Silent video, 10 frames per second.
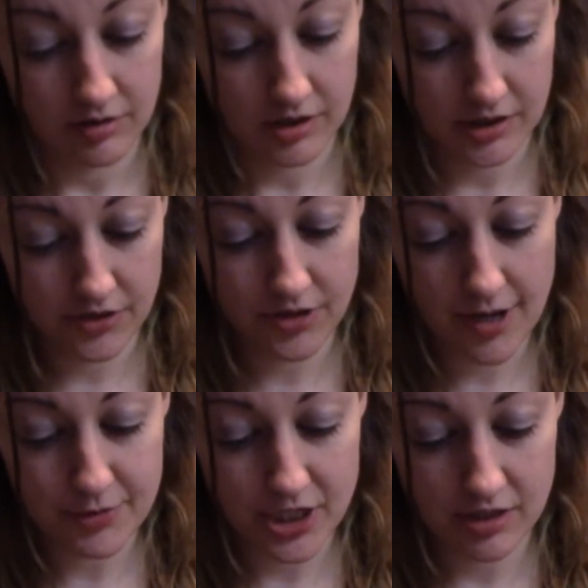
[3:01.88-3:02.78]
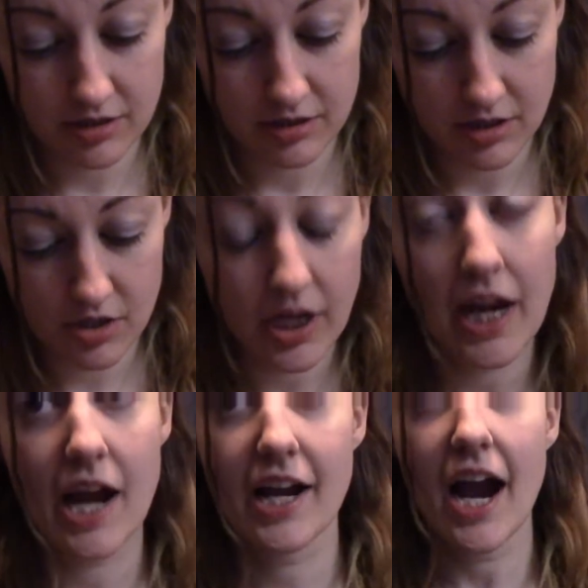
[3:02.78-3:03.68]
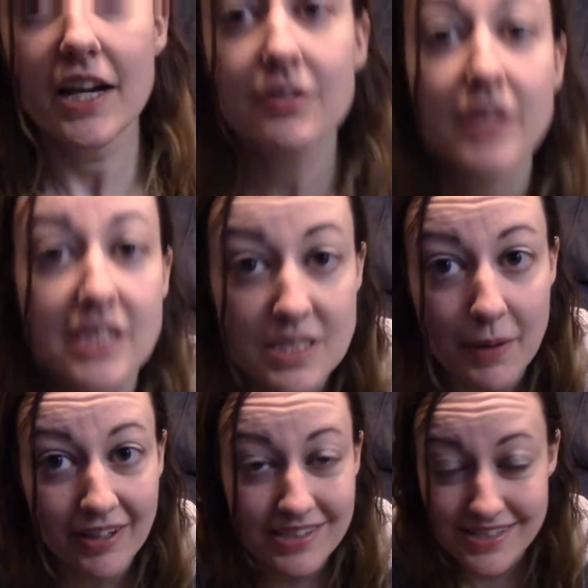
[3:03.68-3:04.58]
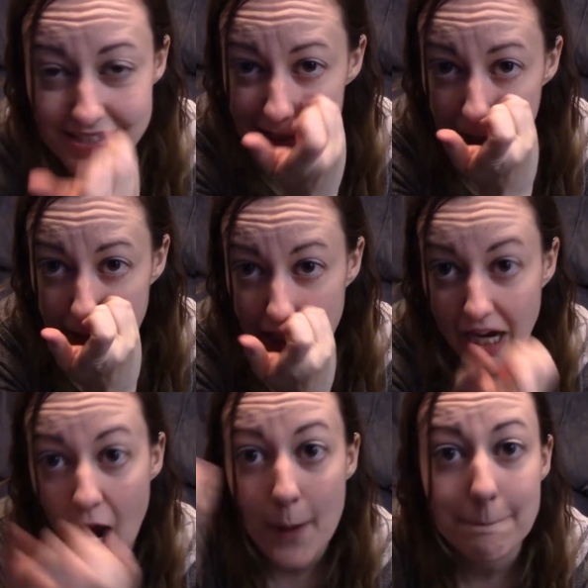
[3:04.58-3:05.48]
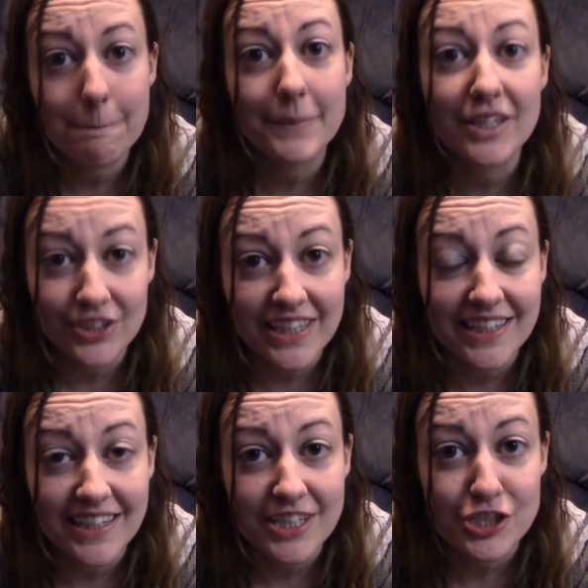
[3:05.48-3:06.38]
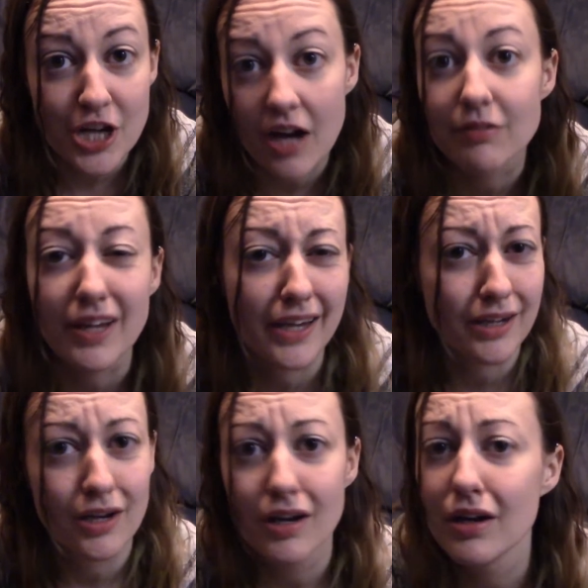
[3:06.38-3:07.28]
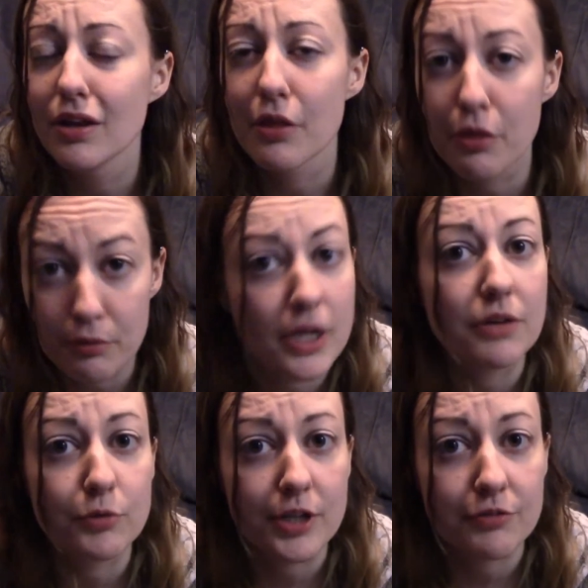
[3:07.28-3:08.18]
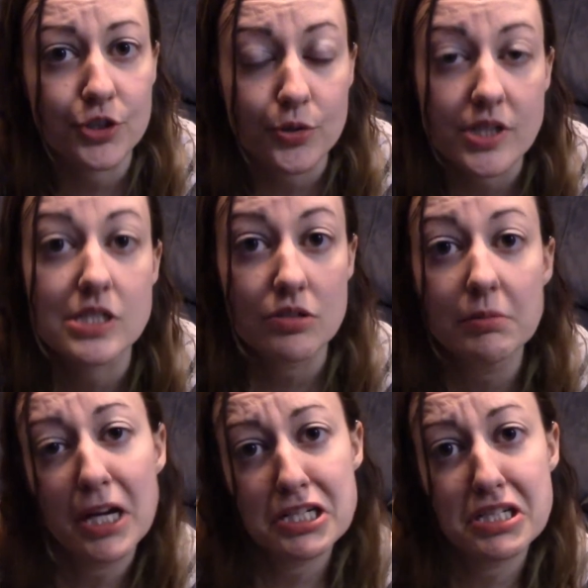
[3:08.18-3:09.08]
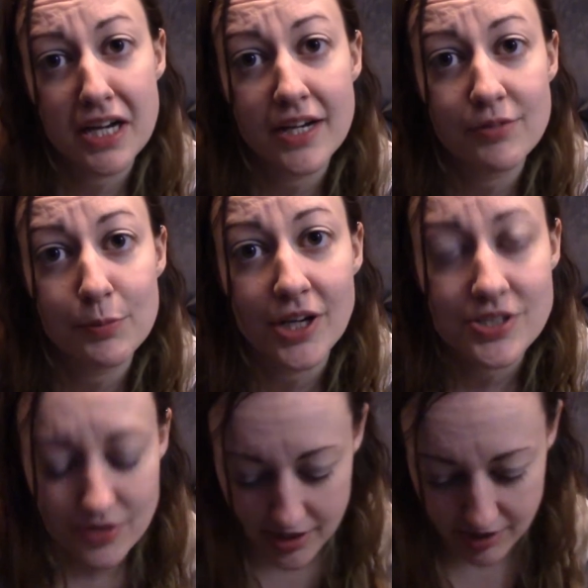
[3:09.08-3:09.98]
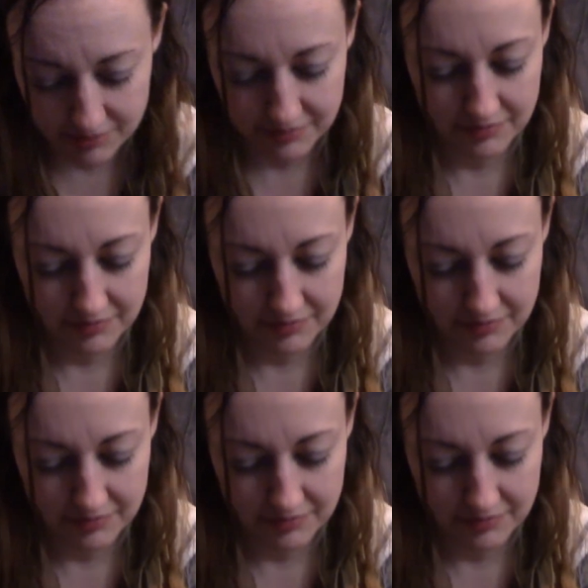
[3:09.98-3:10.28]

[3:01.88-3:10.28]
Another option. Okay, I kind of expected to get like a billion each of like 3 or 4 different toys, so I'm actually kind of impressed right now.